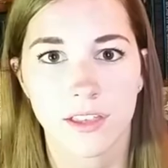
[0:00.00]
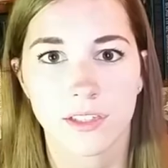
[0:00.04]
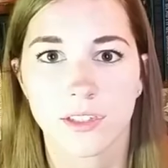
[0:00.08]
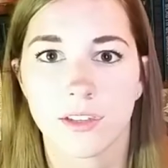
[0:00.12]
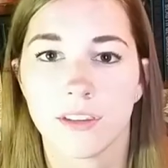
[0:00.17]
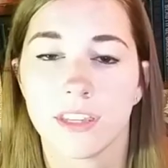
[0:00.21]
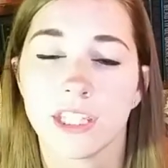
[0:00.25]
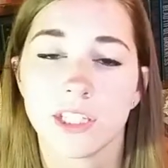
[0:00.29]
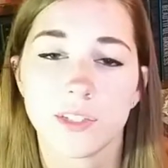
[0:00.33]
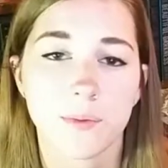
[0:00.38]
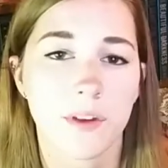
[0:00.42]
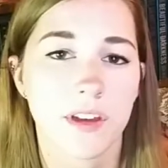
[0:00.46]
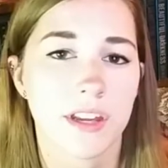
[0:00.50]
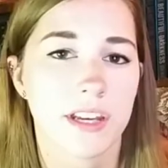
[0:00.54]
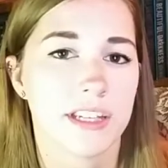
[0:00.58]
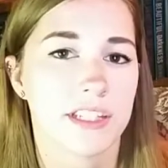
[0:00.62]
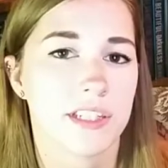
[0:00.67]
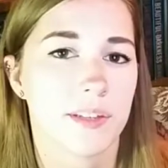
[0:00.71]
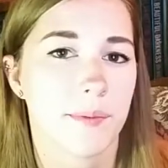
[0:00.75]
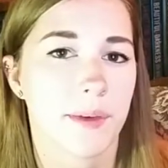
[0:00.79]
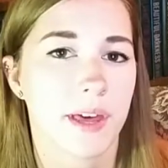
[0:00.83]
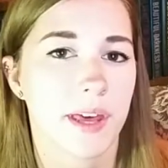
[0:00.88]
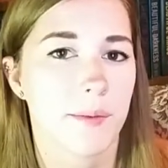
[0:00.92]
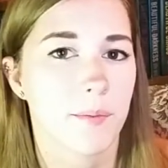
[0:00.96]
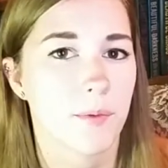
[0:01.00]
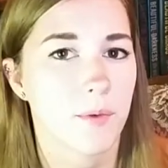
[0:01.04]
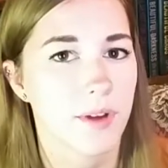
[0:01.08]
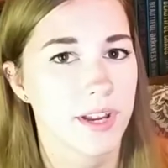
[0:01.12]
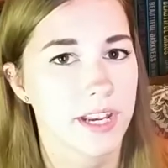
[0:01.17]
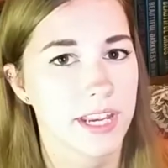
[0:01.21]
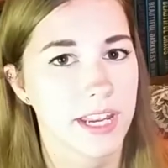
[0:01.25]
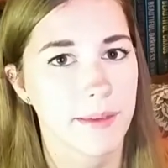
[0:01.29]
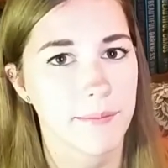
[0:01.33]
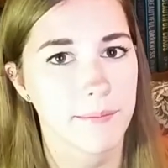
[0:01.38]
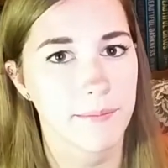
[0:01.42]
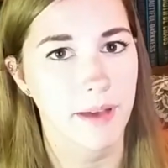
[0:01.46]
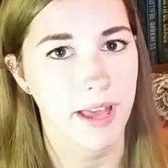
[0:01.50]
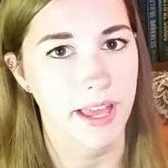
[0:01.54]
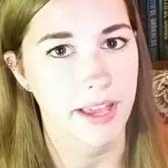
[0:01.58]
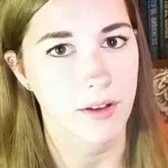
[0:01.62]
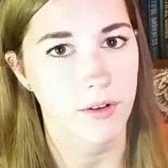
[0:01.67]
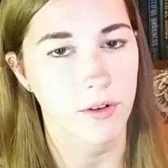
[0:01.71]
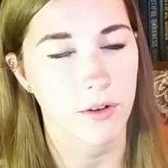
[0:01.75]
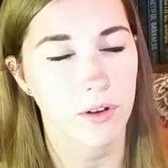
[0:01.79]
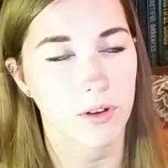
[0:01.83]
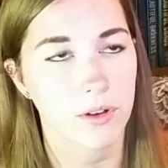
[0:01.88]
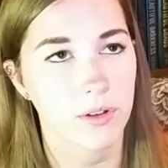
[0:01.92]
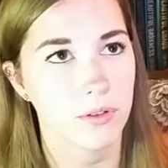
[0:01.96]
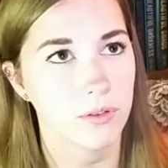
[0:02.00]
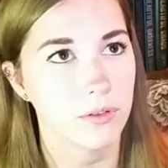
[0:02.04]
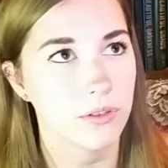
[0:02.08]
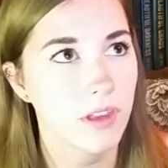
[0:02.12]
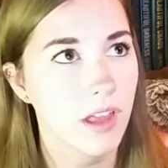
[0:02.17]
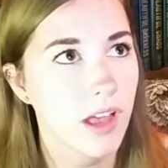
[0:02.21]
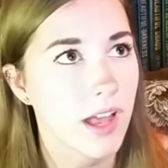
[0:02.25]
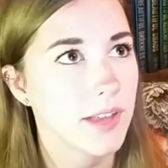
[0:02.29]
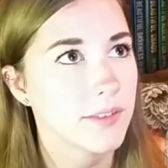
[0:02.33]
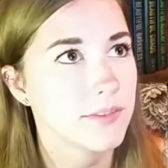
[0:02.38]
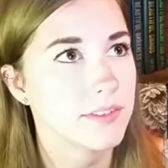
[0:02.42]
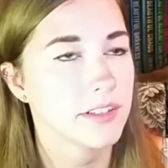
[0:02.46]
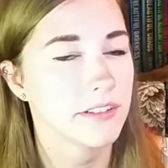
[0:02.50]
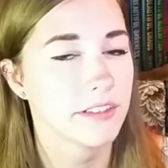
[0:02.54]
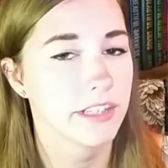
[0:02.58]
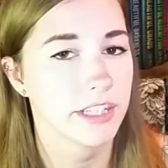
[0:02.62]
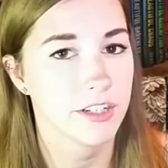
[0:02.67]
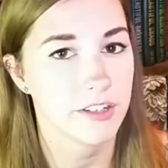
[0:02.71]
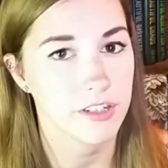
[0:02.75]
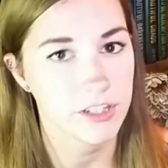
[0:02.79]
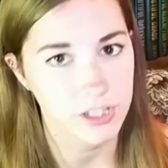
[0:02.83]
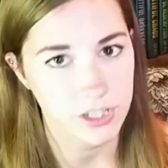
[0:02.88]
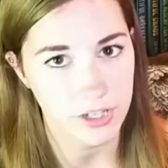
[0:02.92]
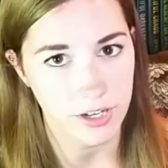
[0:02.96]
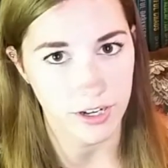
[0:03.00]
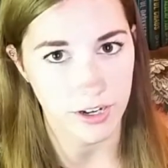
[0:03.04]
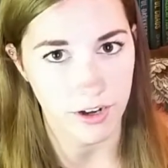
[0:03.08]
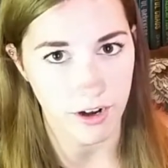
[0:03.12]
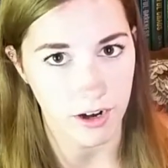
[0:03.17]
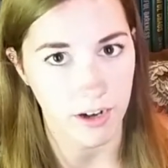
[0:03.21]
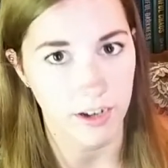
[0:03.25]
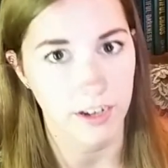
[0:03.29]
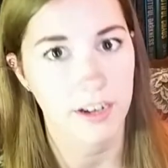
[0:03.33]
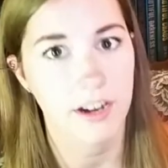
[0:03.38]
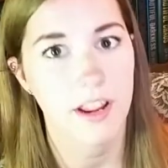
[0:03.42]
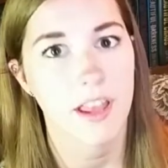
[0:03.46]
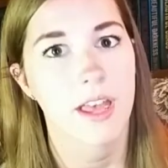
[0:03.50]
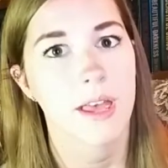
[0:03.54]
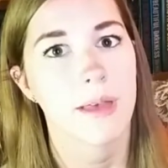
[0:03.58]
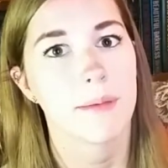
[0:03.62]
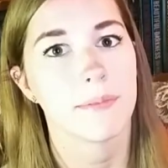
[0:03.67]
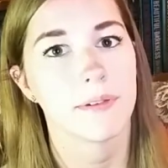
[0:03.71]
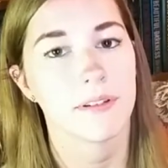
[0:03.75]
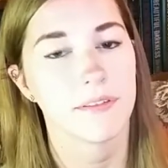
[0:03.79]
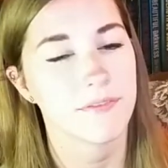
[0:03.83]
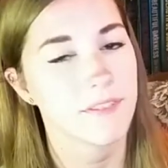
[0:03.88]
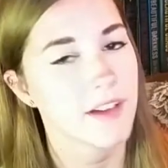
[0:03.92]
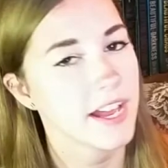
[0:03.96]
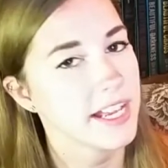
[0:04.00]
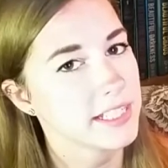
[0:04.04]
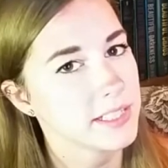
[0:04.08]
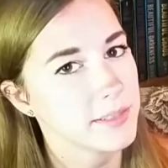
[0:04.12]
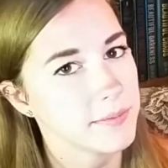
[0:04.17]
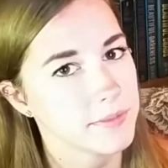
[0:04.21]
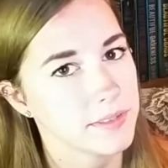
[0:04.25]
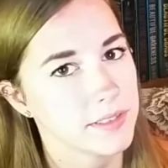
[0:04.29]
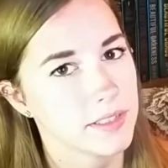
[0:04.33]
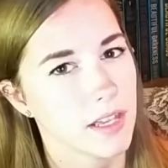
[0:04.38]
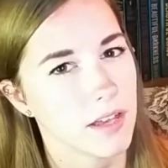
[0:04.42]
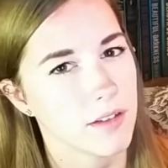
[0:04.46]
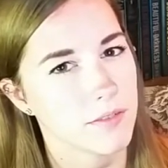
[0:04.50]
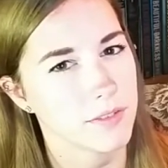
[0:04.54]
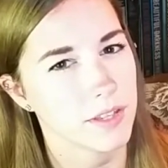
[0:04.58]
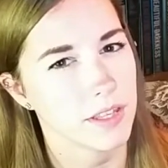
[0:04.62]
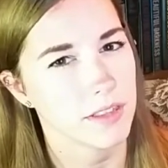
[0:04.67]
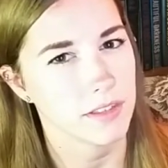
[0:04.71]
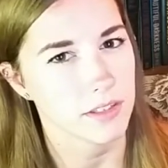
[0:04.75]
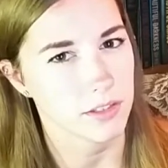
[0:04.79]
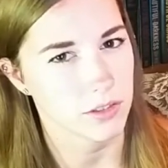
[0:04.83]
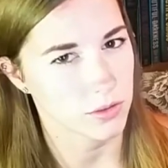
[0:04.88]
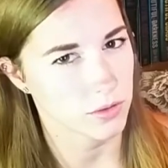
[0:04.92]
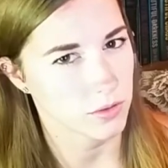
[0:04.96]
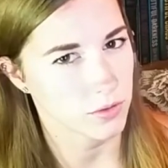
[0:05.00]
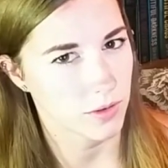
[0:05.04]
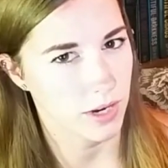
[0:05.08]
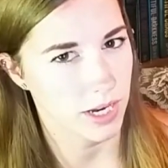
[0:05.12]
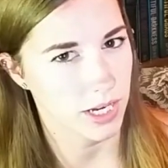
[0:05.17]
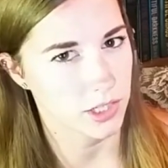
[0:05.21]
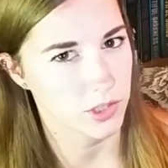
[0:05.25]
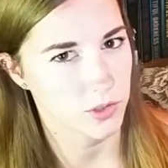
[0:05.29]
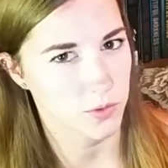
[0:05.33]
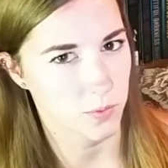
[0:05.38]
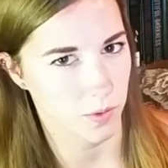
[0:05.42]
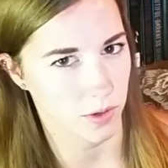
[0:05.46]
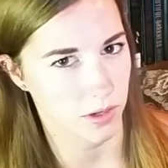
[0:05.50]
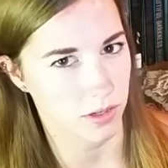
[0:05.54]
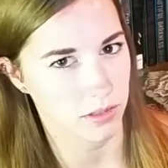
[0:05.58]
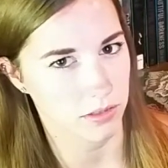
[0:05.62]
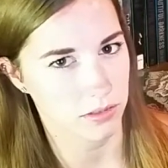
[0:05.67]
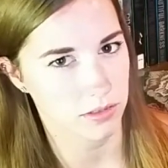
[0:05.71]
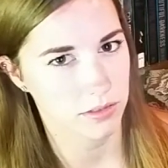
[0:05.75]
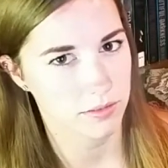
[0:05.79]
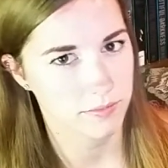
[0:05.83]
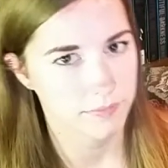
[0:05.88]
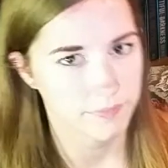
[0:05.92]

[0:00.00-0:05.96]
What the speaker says: So this one is about a boy named Michael who loves literature and art, but finds himself in this strange world,